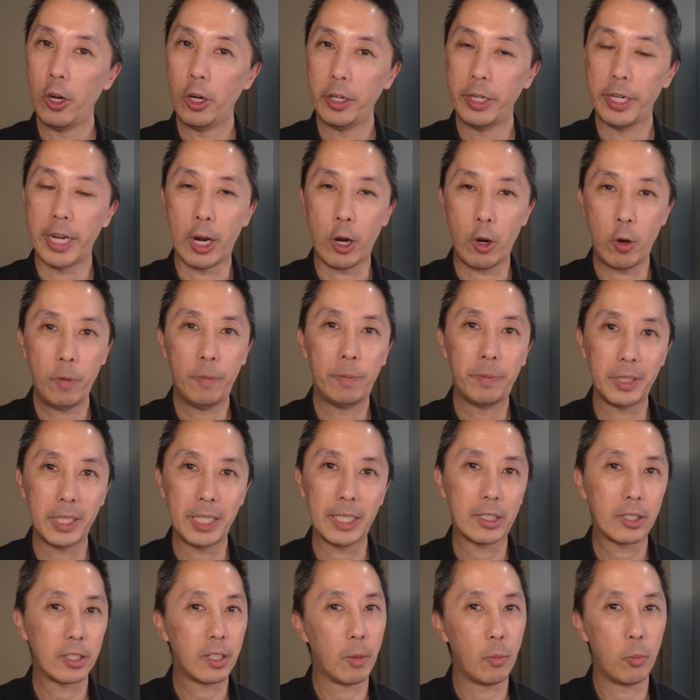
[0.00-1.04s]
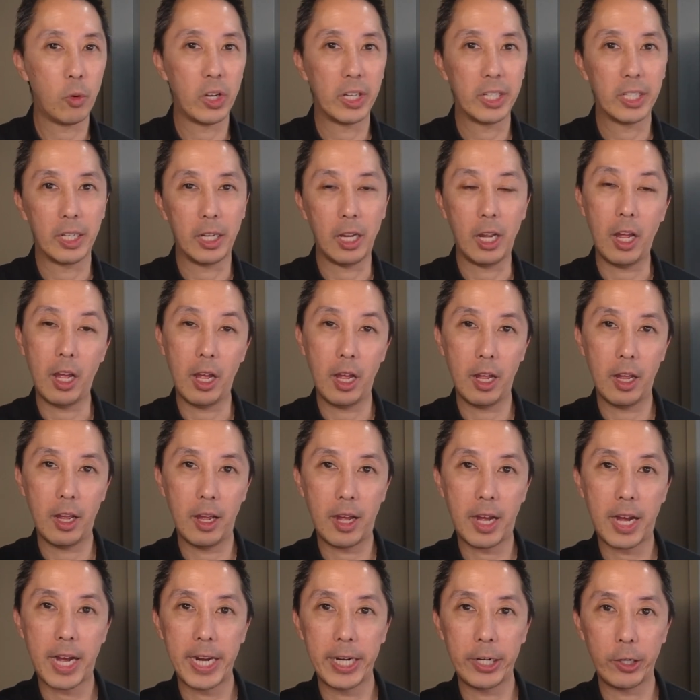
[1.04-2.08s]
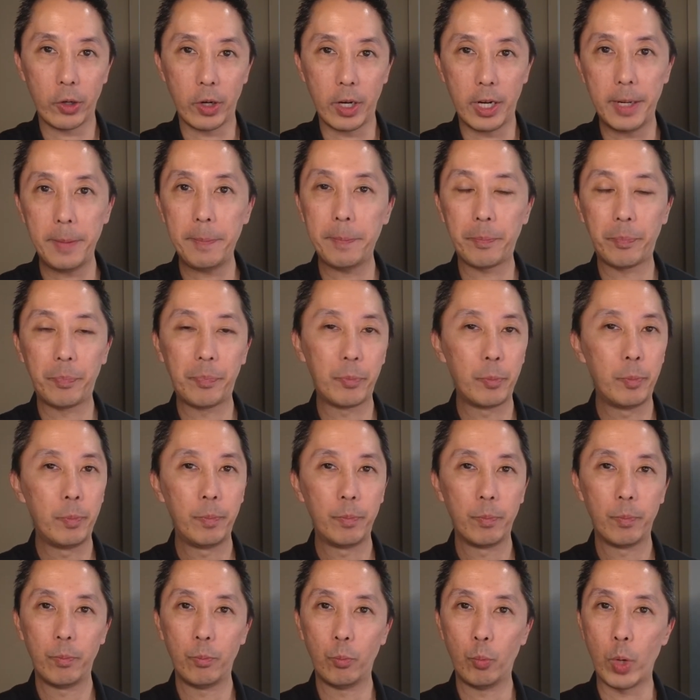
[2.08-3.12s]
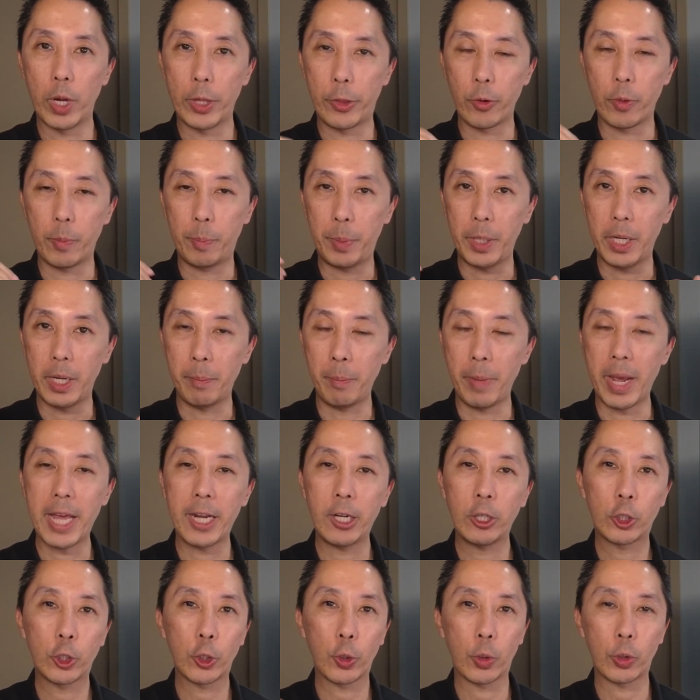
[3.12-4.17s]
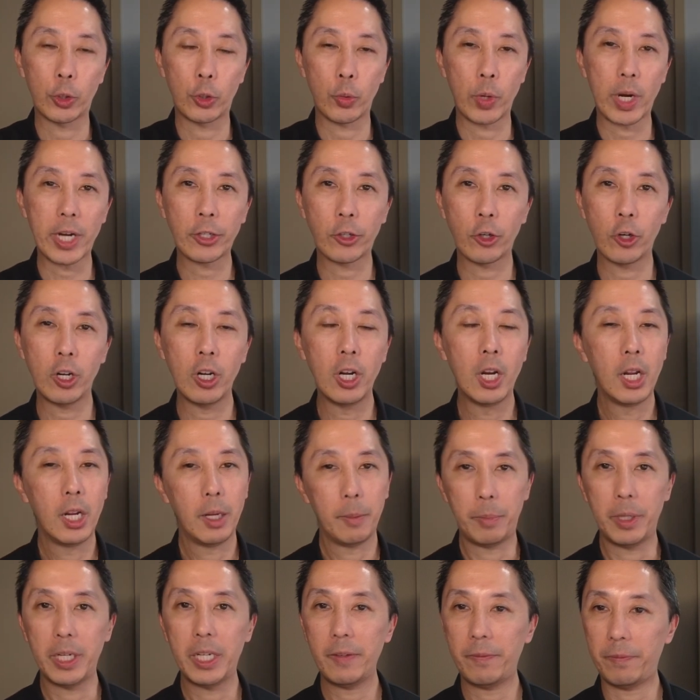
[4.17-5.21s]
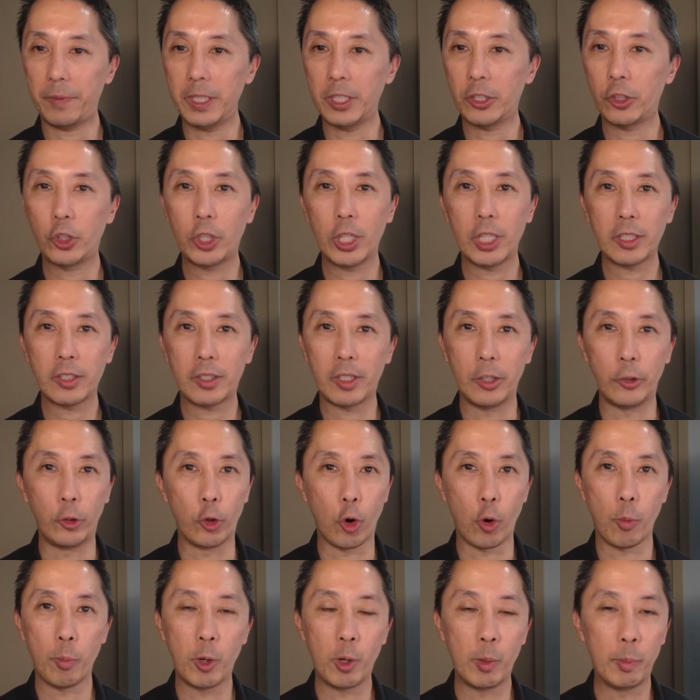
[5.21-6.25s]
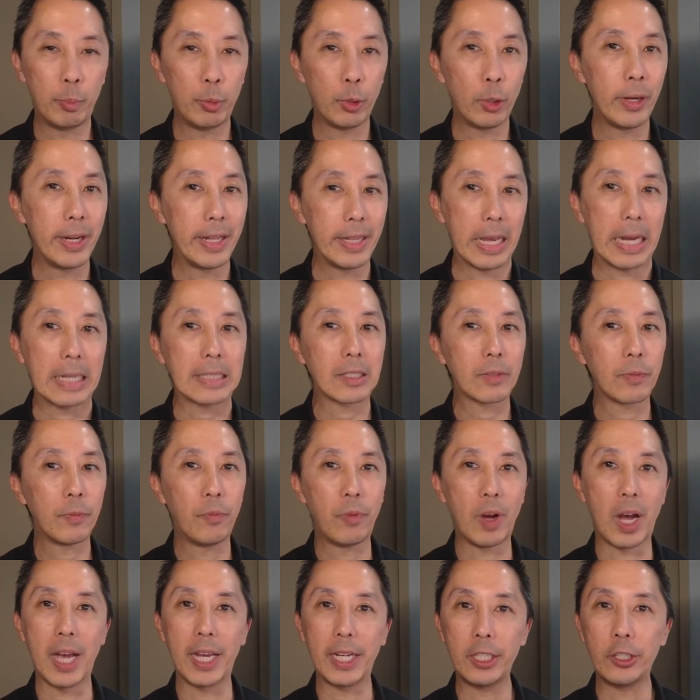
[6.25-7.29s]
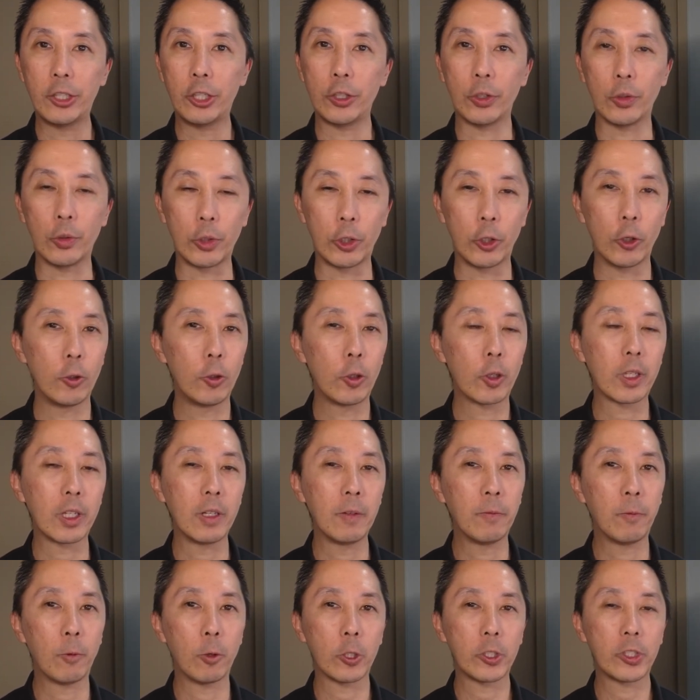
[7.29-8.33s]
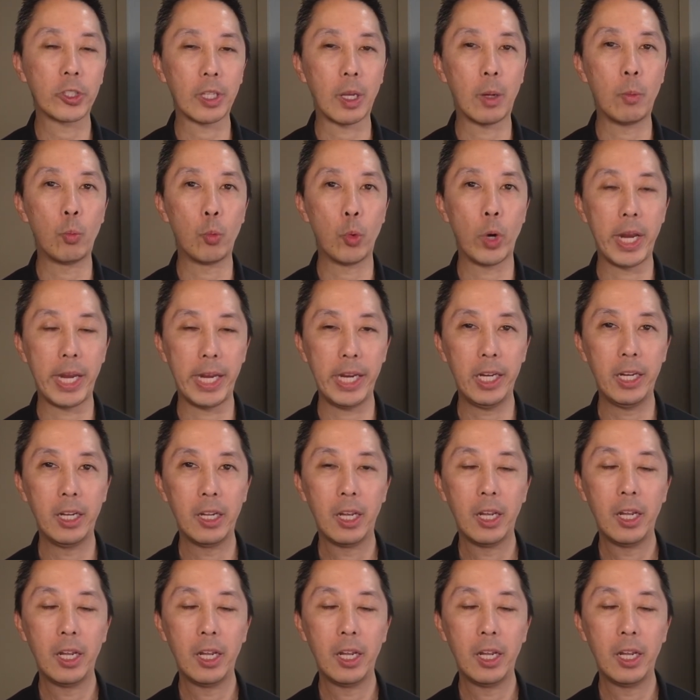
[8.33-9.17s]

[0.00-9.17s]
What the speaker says: Now, hopefully it's someone higher up, whether it be a manager or director, but if it's just a normal employee, that's fine too. You're looking for some way